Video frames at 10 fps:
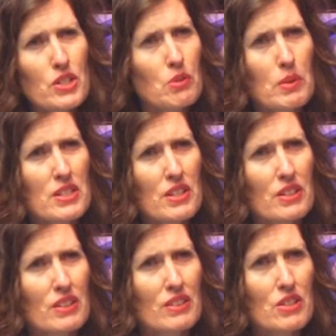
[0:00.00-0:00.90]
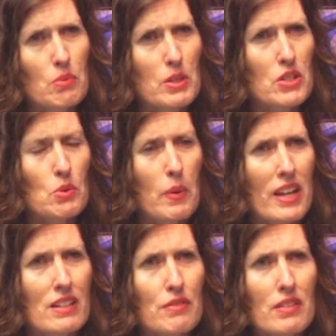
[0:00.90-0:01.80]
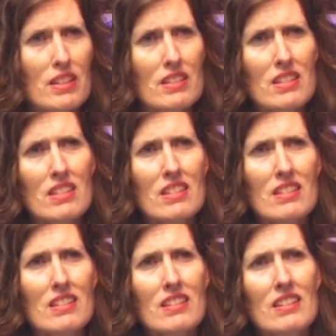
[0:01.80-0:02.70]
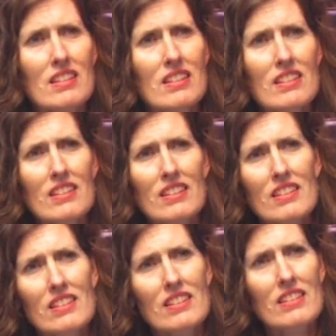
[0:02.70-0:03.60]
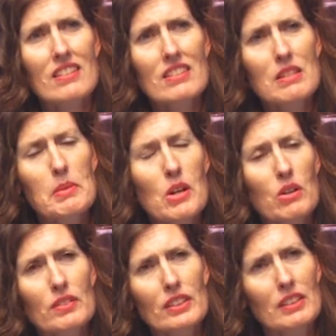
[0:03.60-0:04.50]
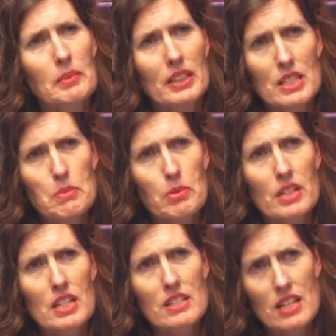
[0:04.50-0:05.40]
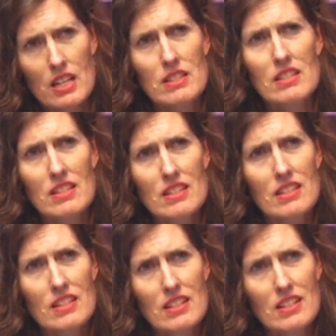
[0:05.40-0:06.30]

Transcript: What should we do? Should we just wait for this to be over? I mean, it's pretty intense.